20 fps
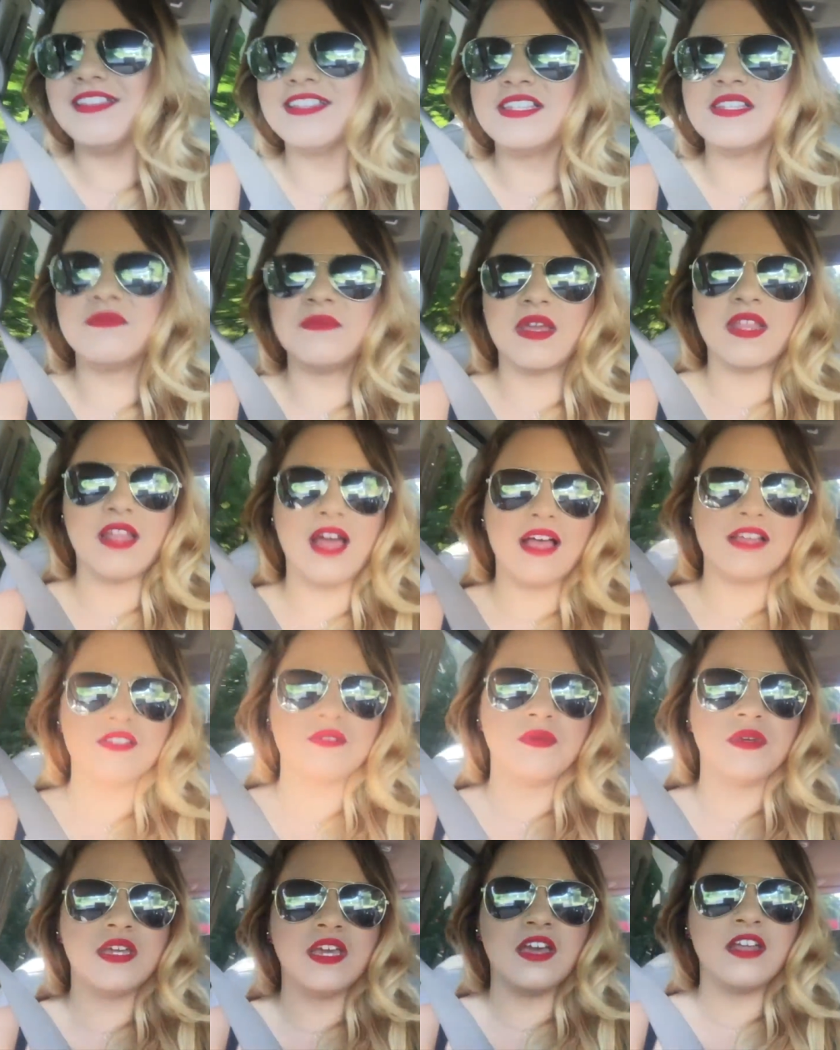this is my
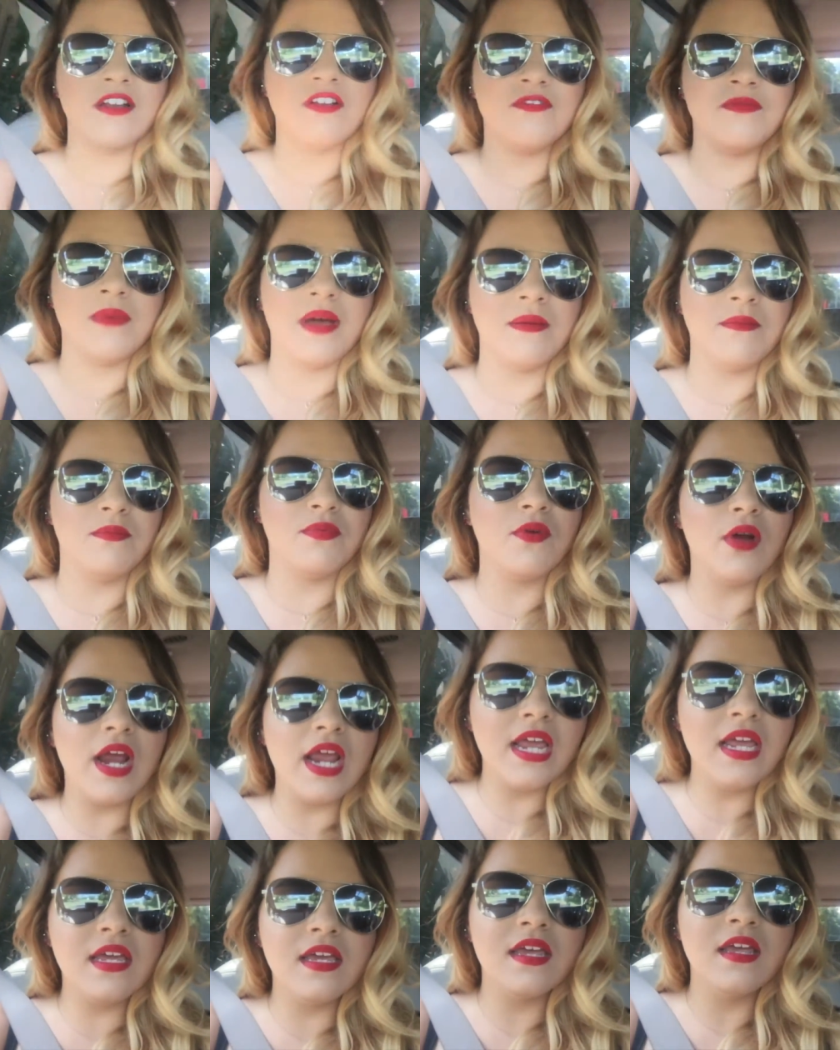last weekend of my
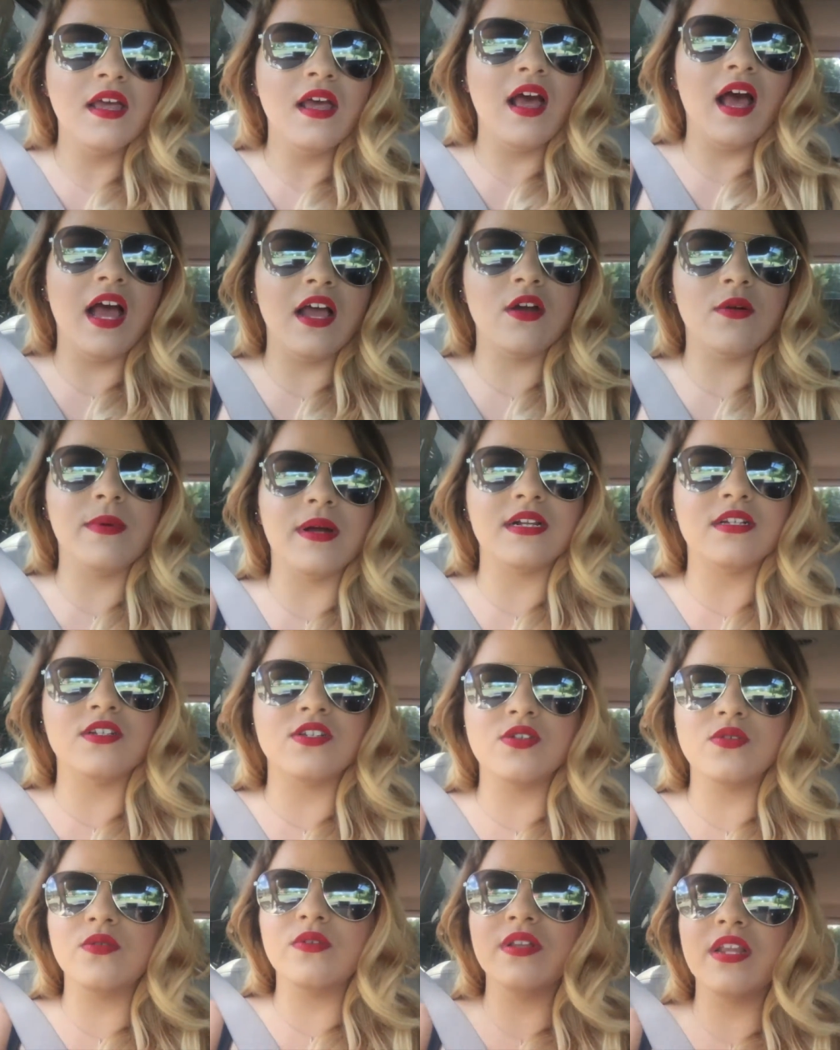break. I go back to
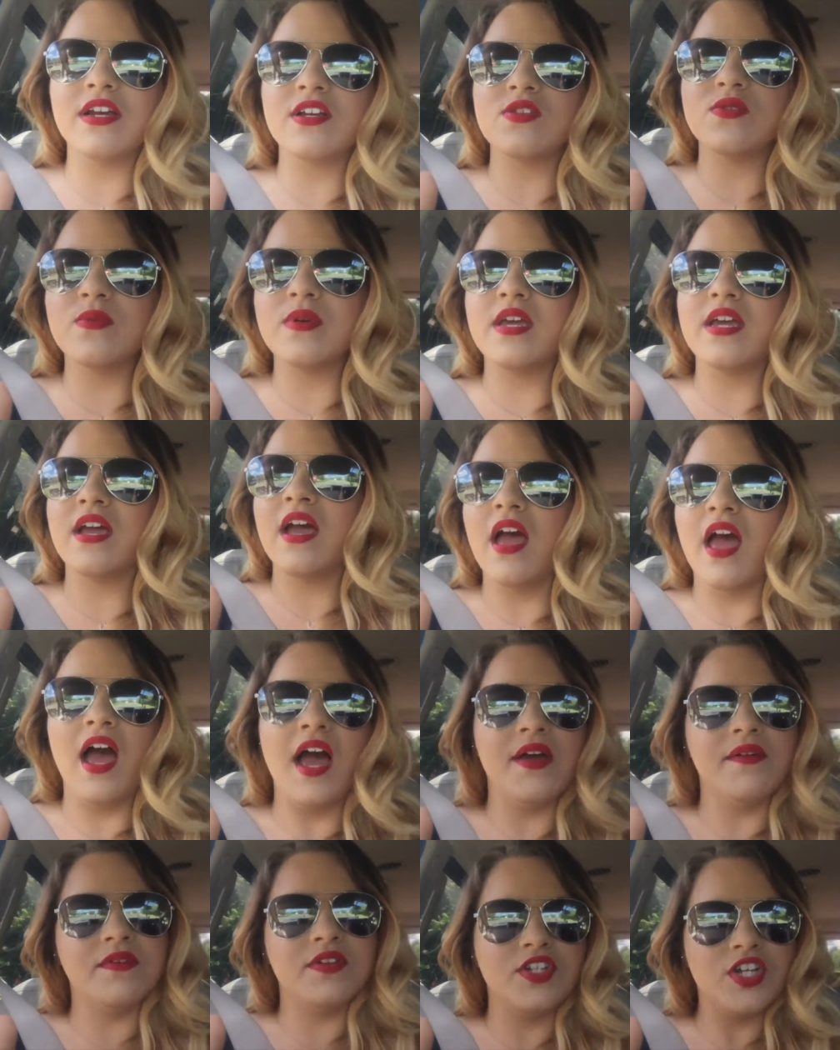school next week.
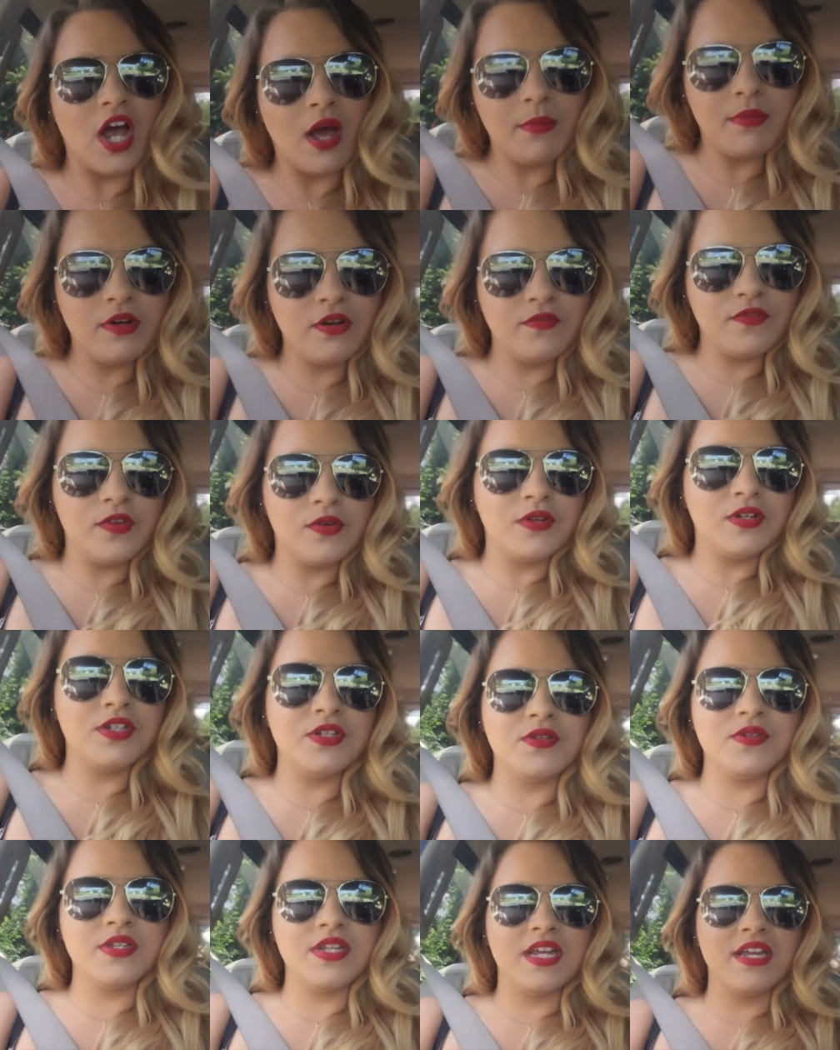I have a job interview on
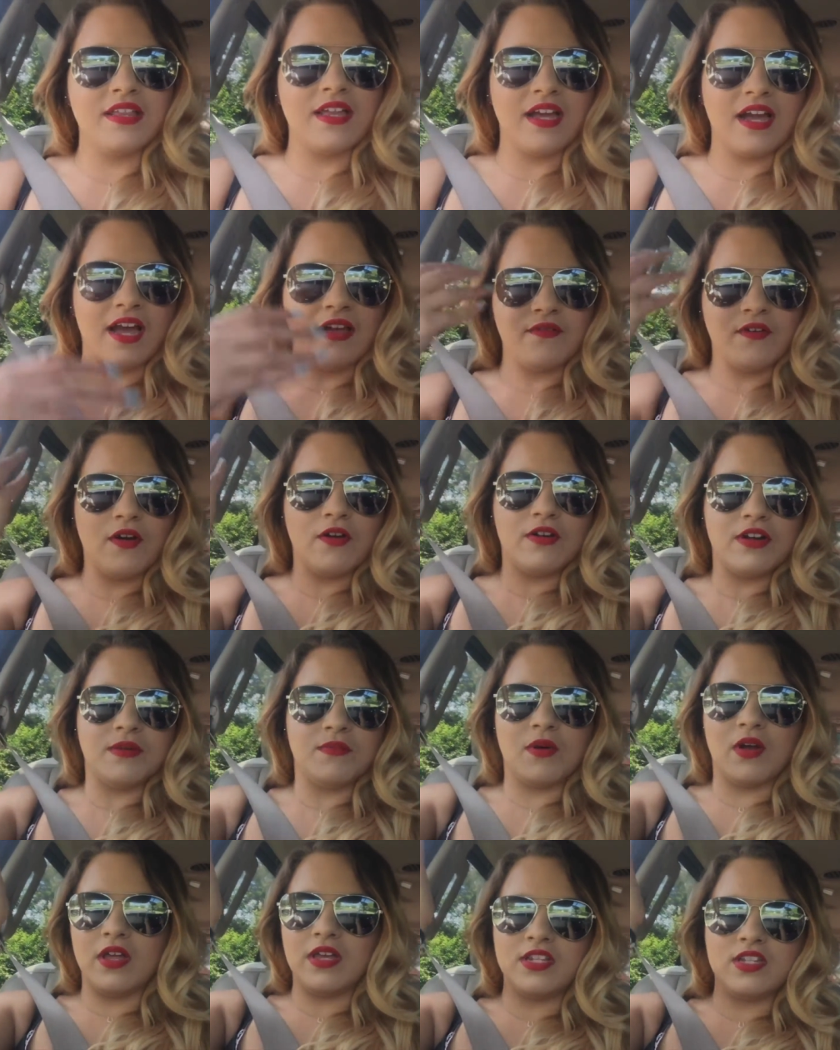Tuesday, like I've already
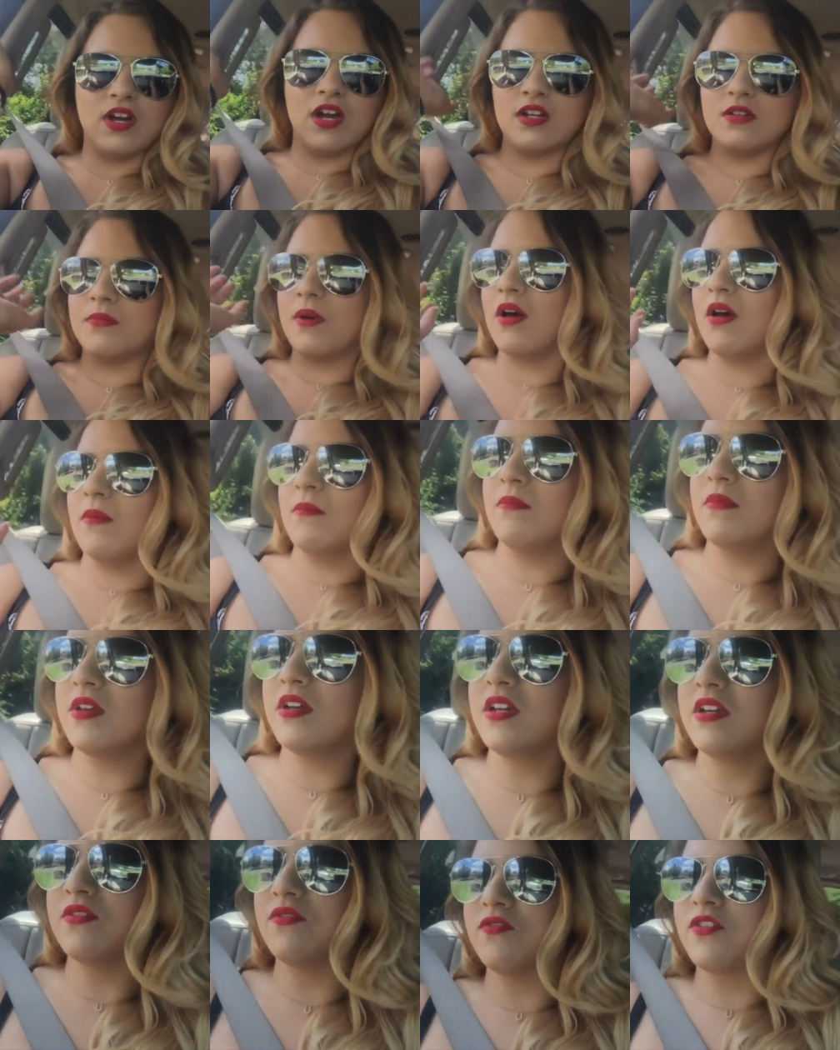probably talked about a
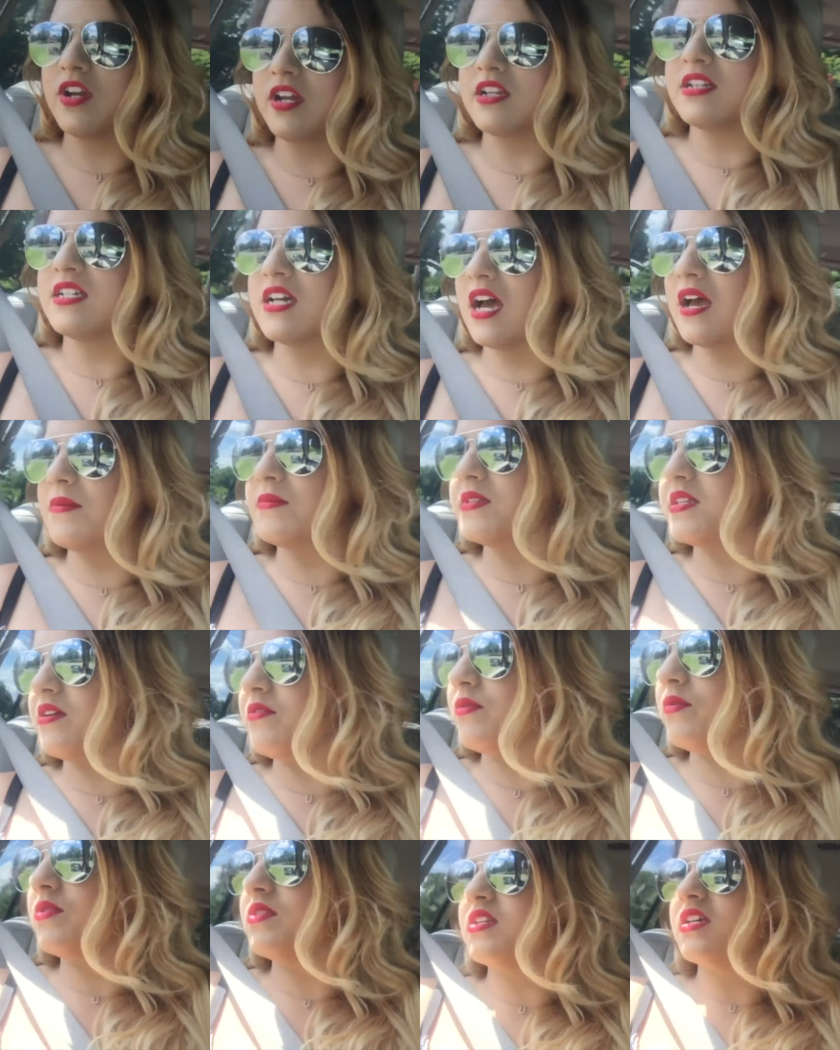million freaking times, and
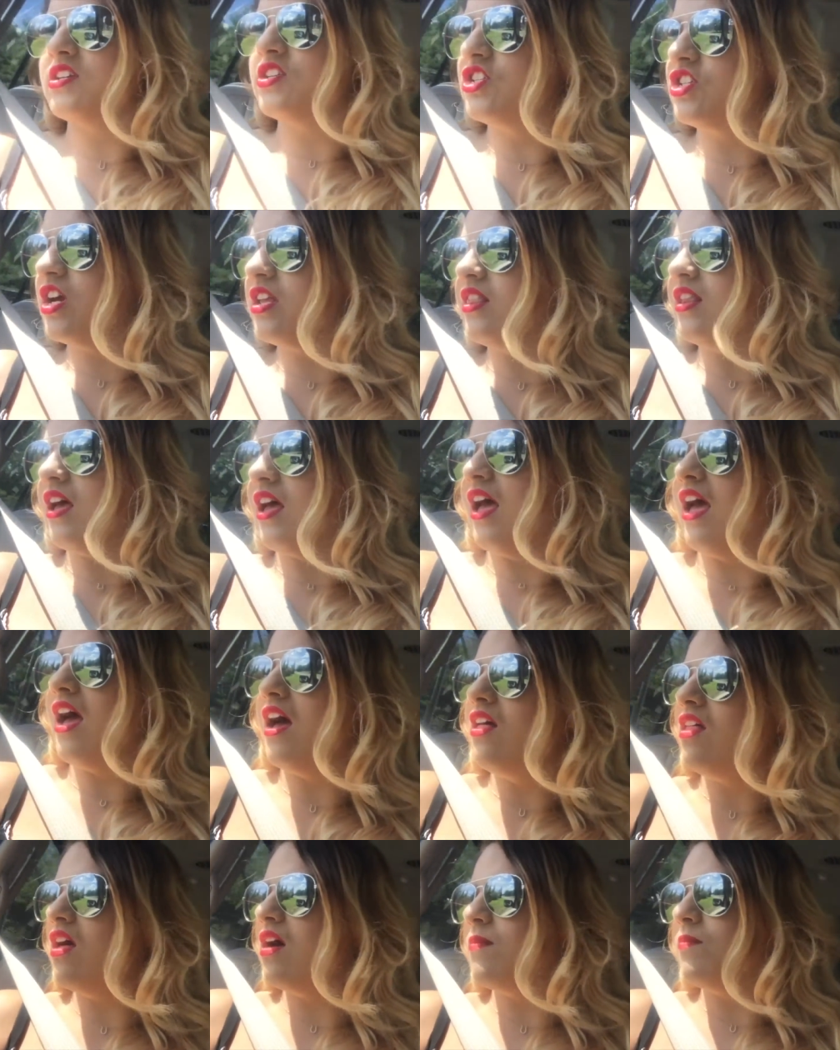everyone's like, shut the
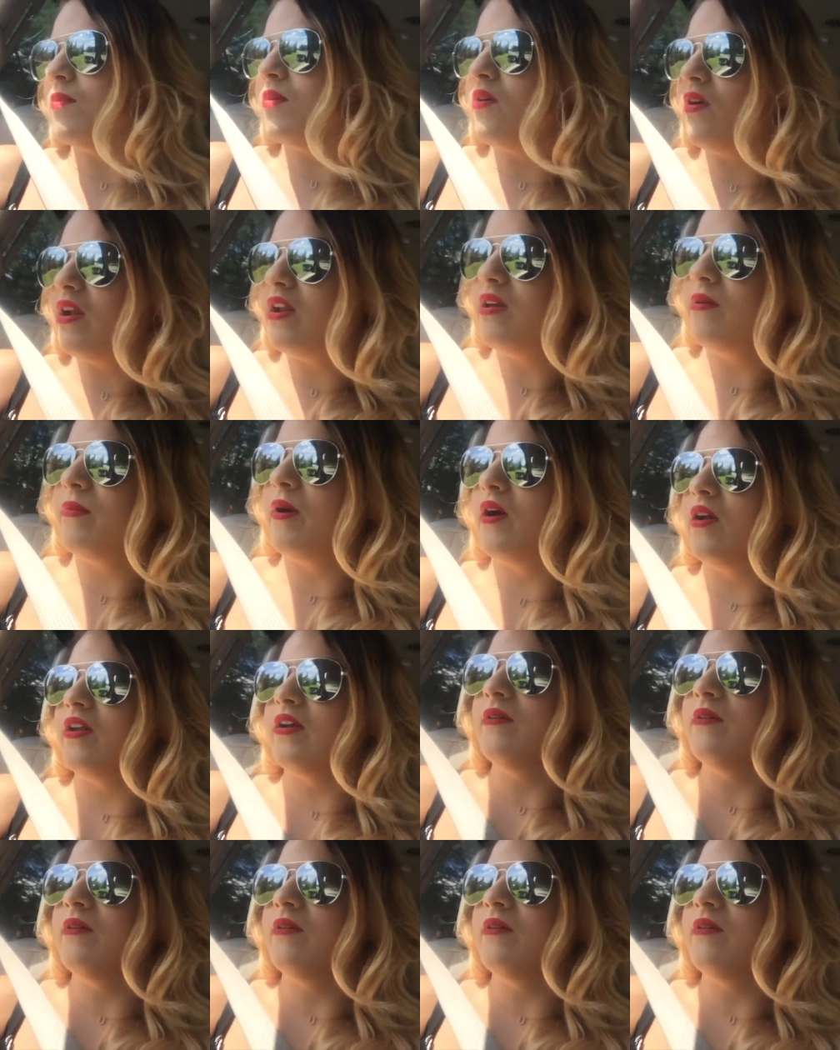hell up already about